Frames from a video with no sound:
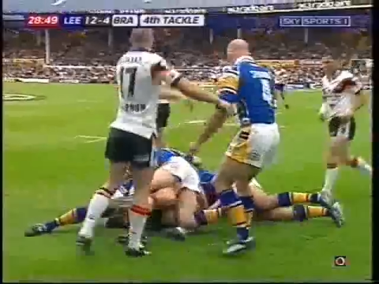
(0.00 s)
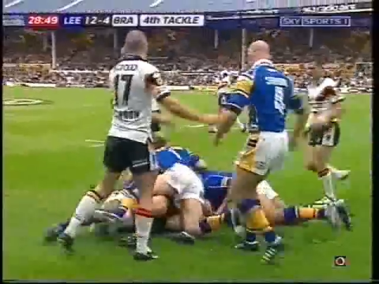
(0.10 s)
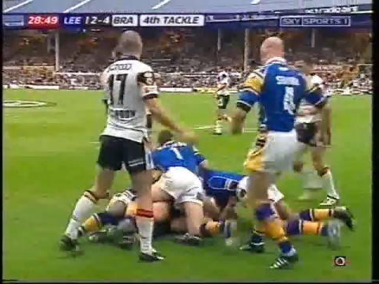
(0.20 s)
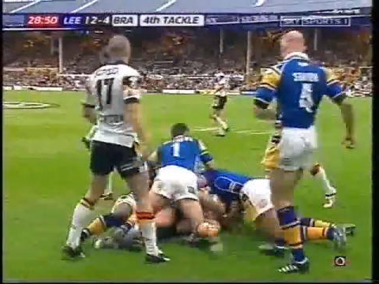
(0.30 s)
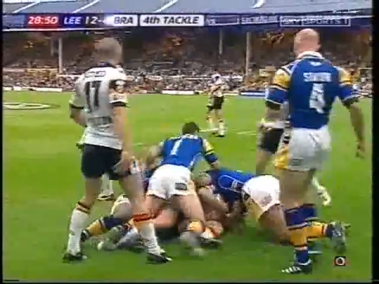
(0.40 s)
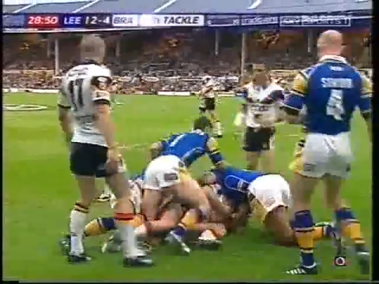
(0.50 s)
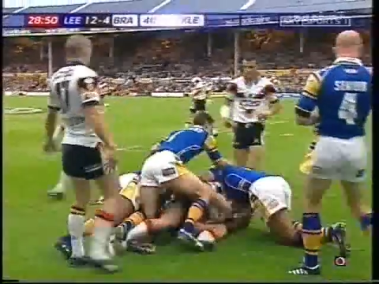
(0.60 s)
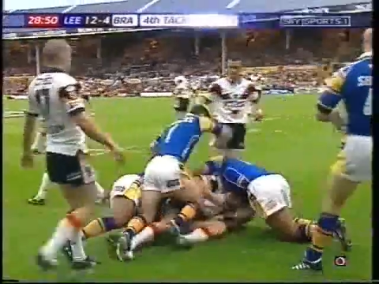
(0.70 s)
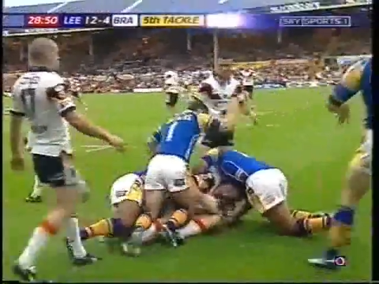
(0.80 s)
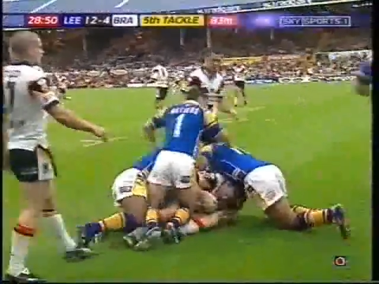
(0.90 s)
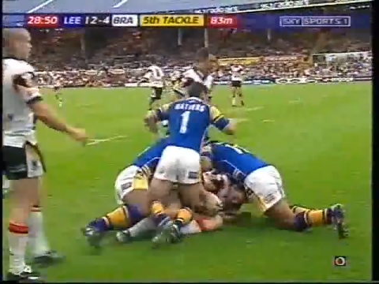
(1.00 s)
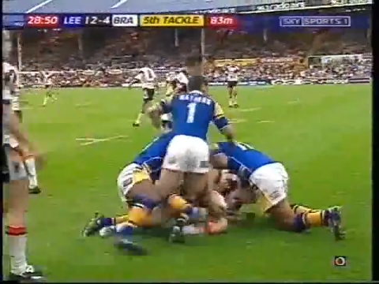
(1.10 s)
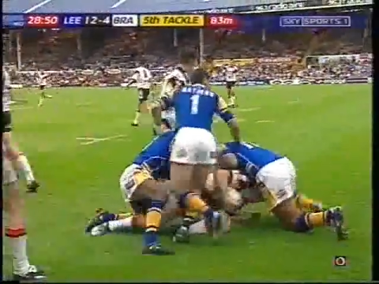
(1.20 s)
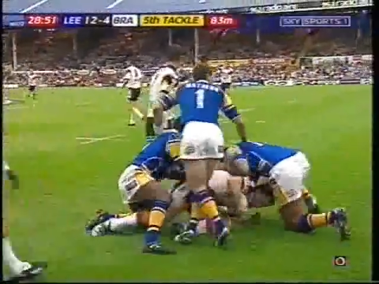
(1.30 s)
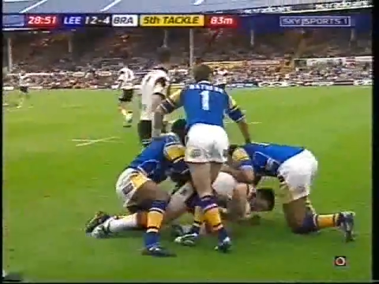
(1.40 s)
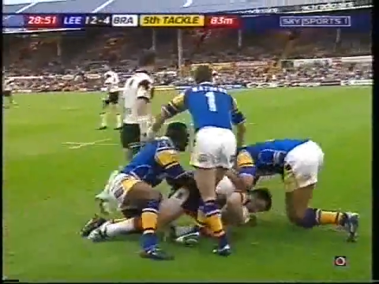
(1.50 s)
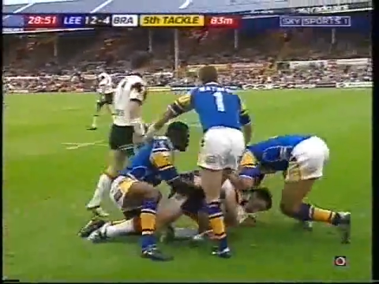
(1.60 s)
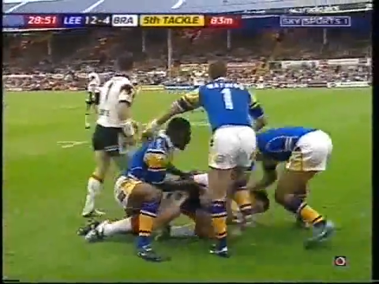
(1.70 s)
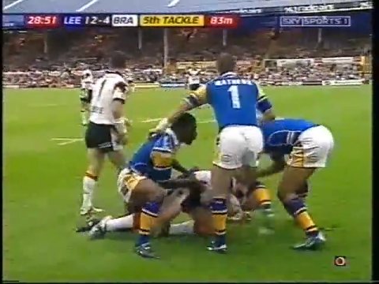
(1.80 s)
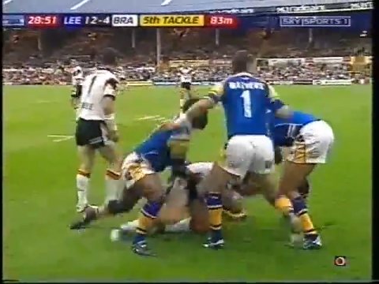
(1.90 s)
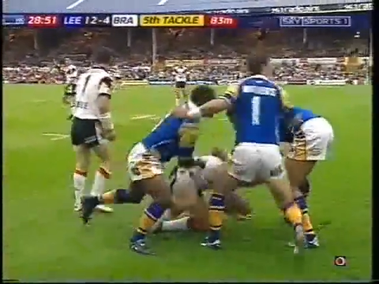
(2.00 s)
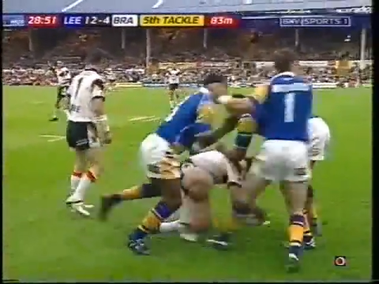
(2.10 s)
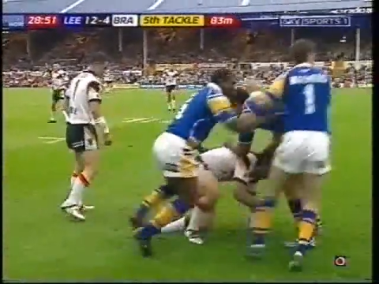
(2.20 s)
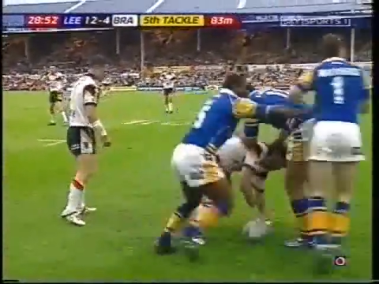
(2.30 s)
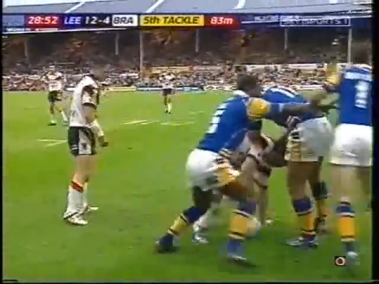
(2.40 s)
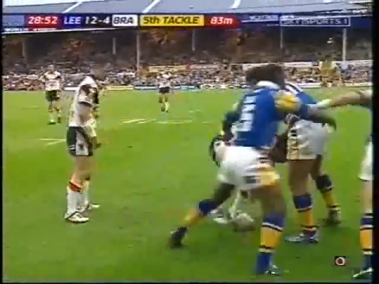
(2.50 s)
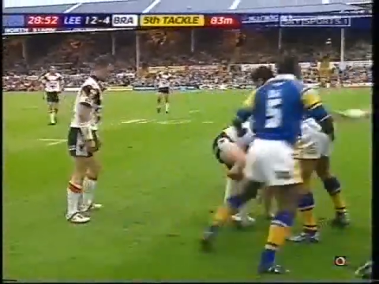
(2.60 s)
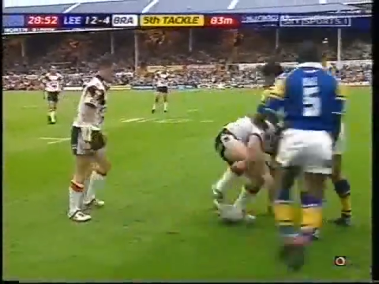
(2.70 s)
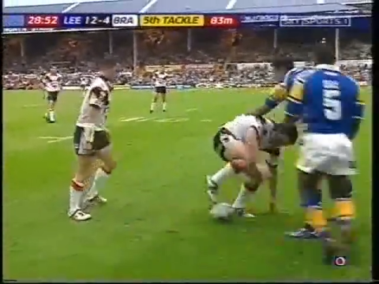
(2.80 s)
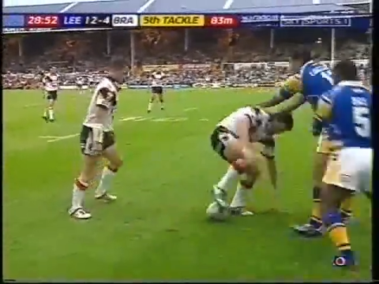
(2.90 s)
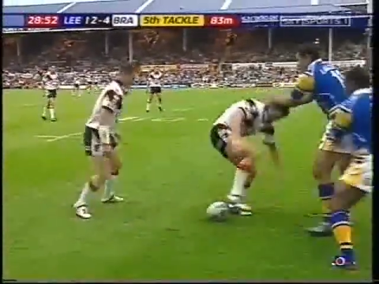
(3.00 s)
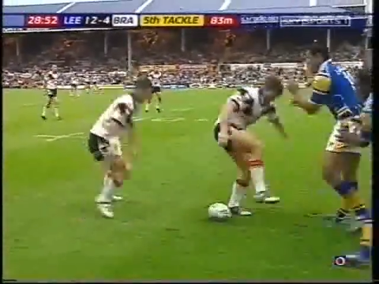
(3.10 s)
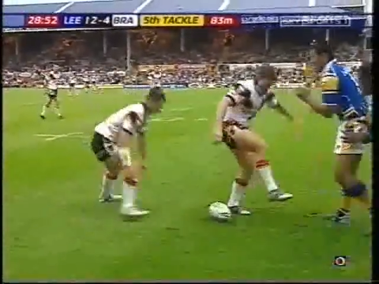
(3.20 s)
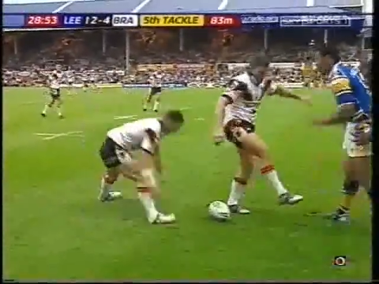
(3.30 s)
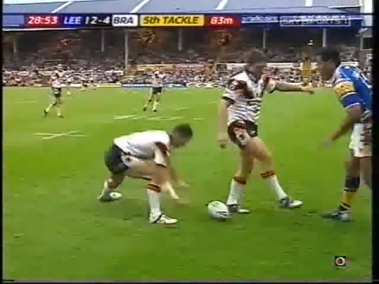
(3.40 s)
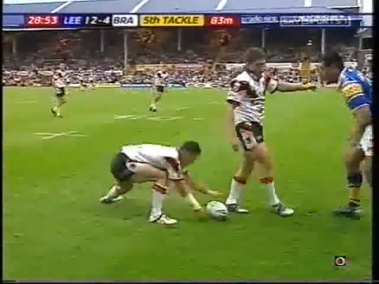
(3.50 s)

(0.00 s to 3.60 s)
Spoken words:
Nobody's mouth can be seen.